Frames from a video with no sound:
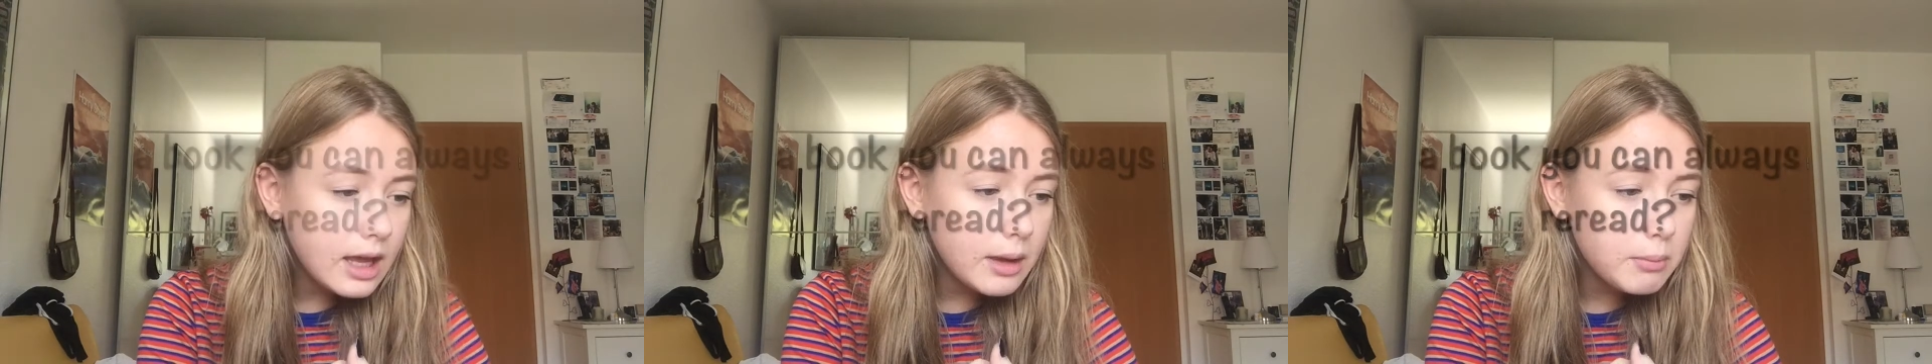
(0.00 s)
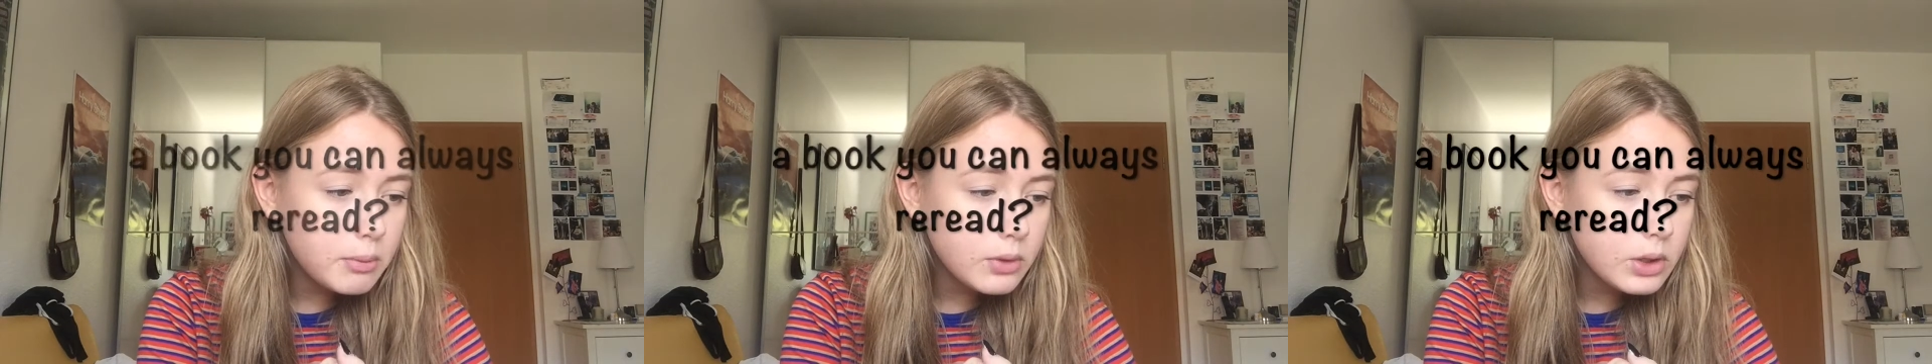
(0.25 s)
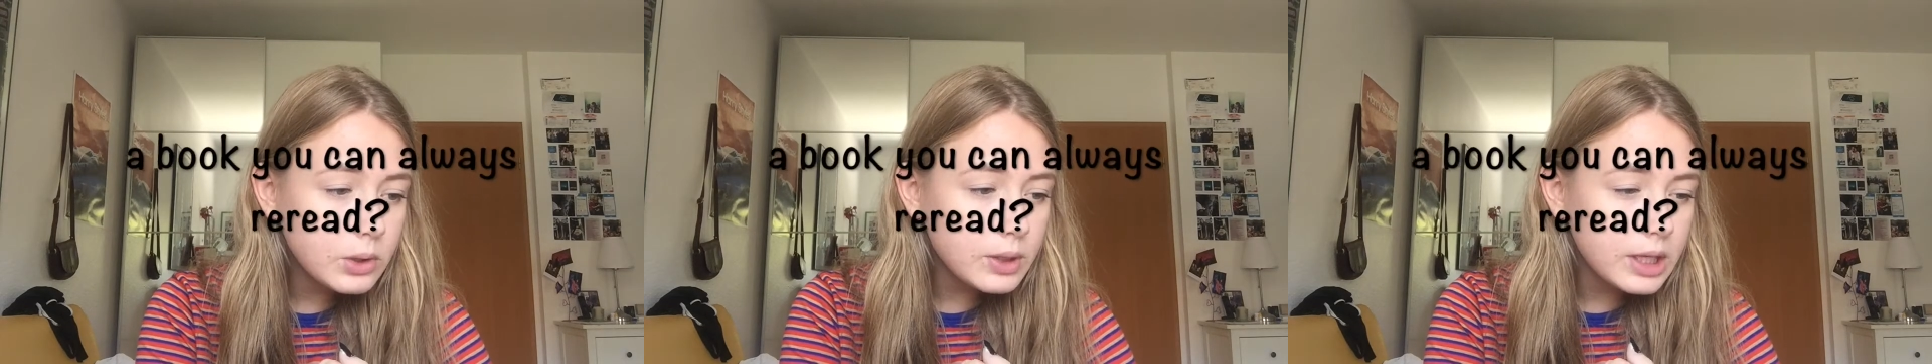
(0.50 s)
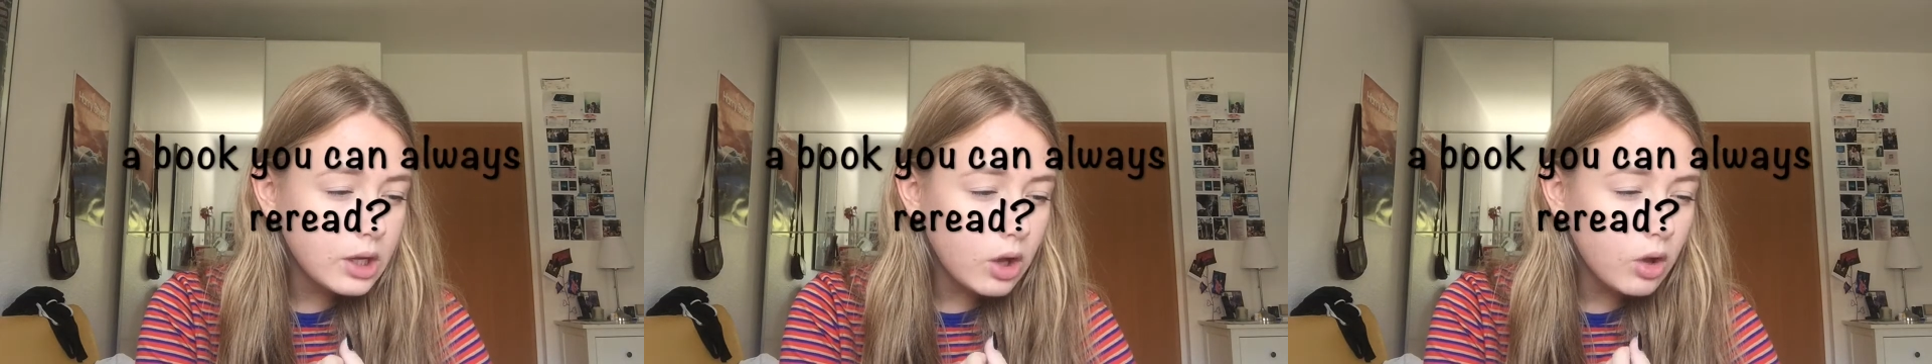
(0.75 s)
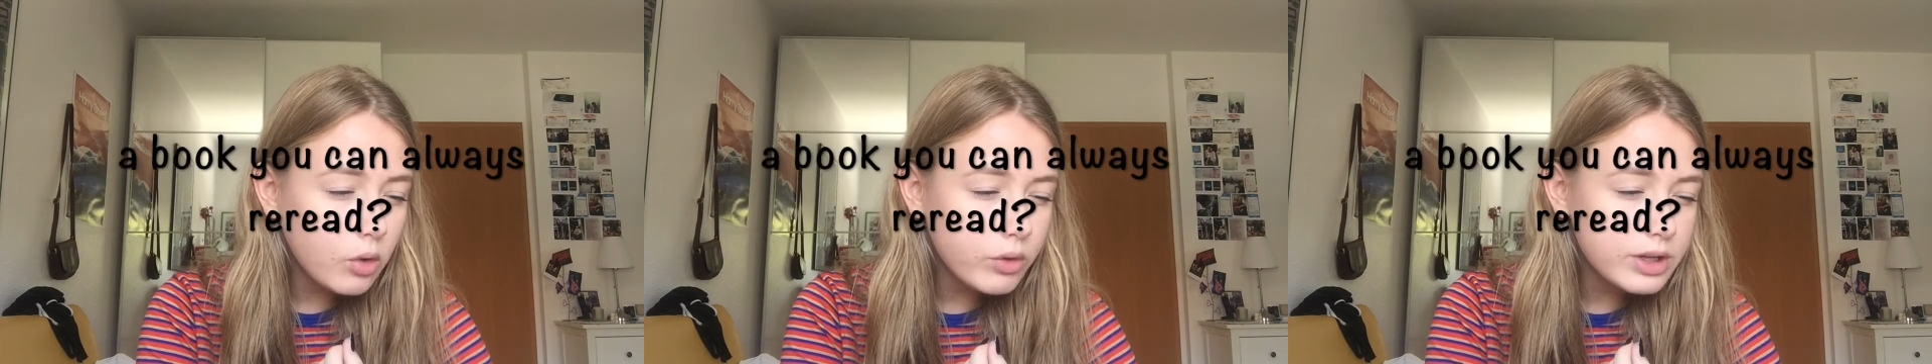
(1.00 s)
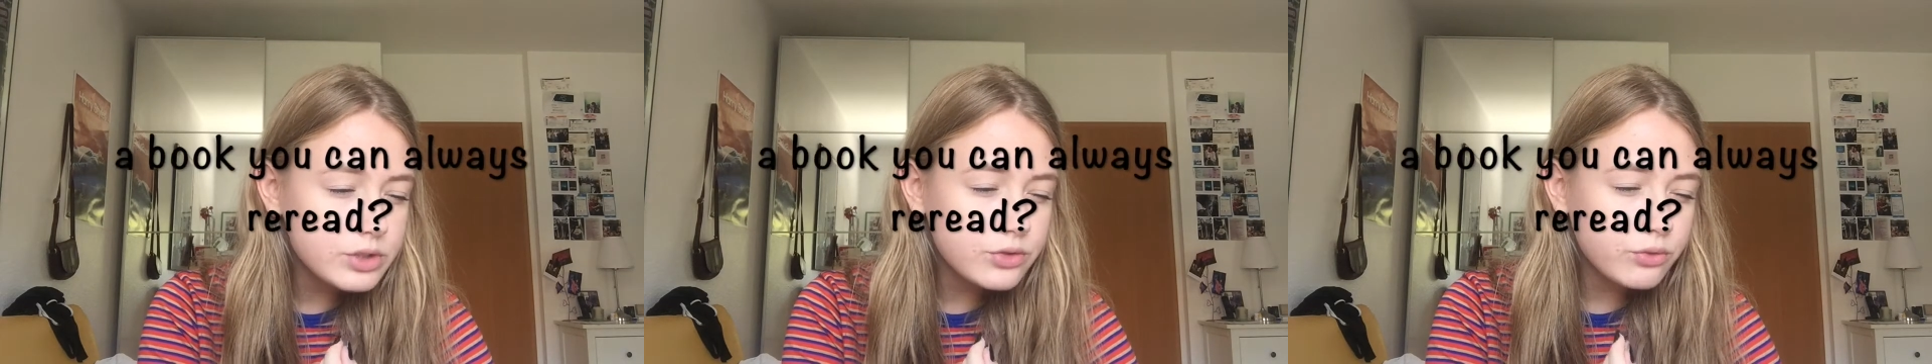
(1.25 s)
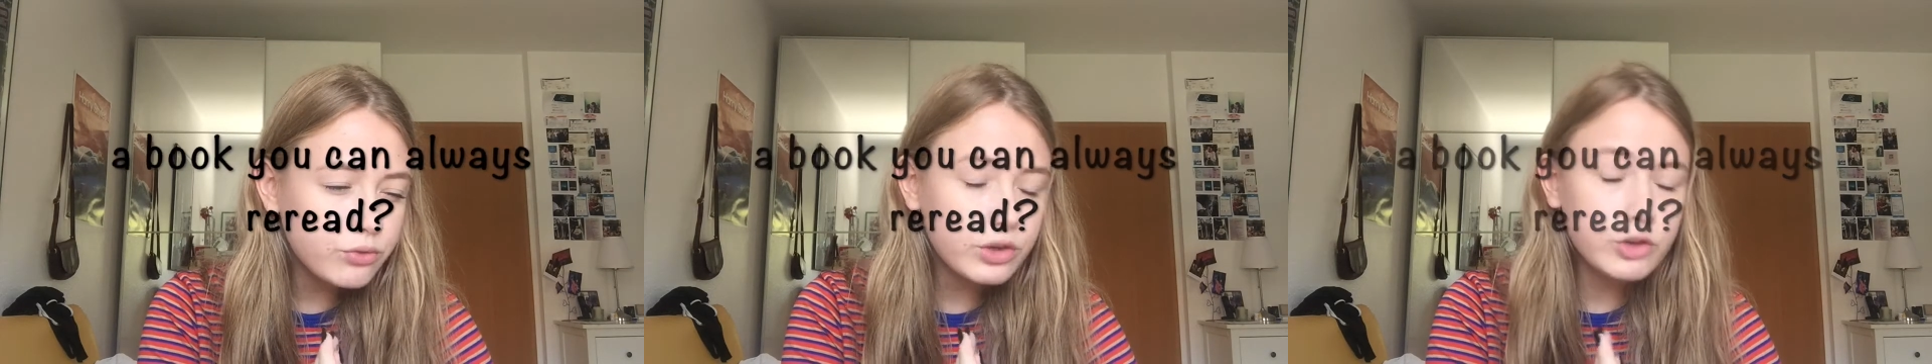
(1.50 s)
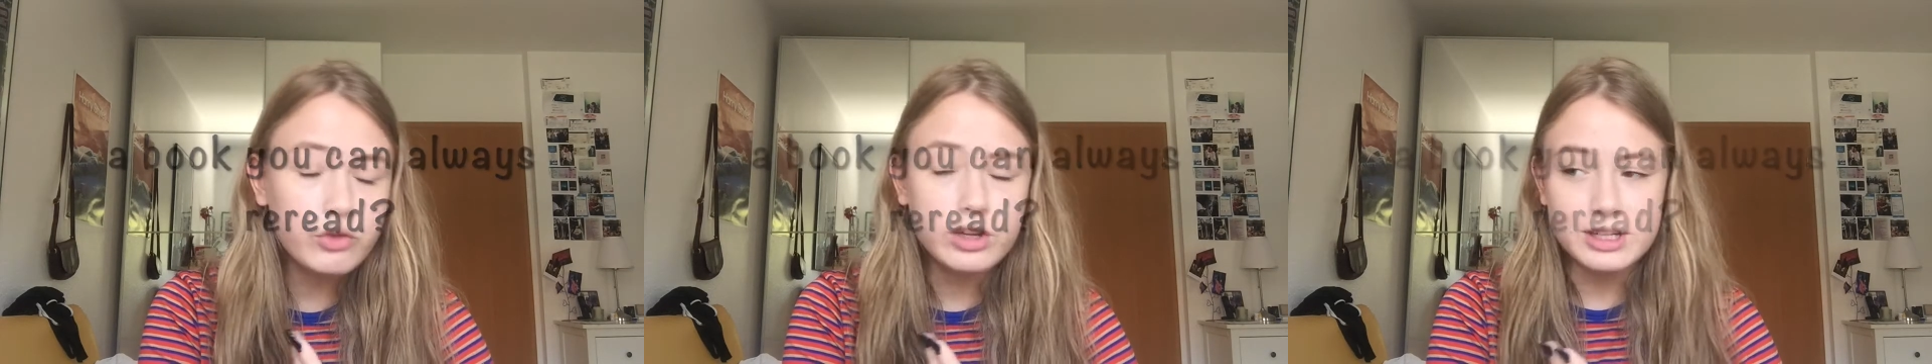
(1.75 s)
A book you can always
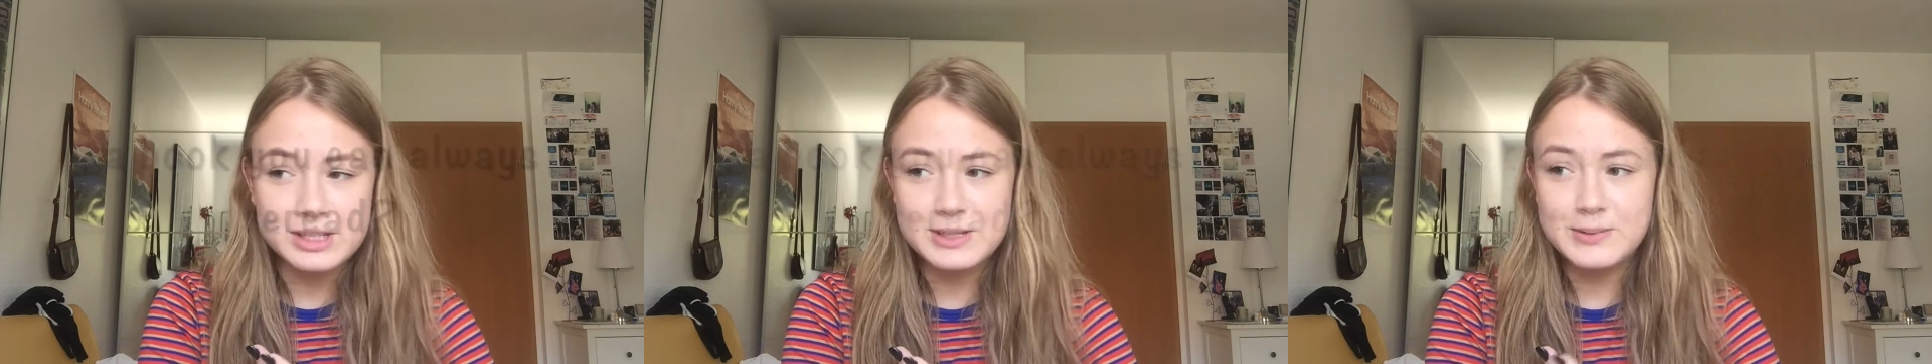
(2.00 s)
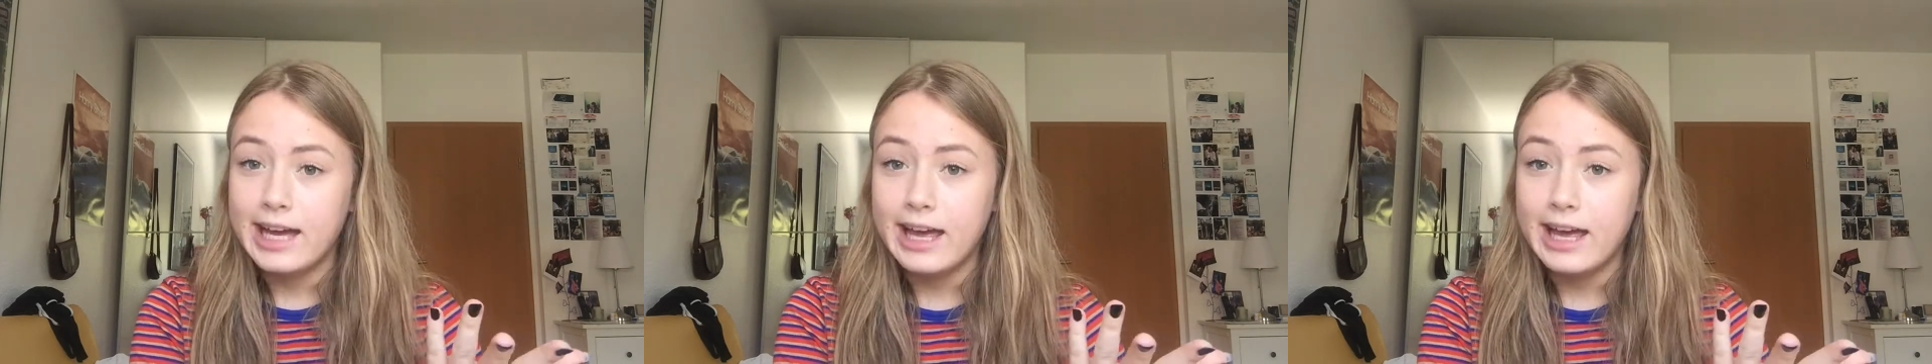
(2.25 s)
reread.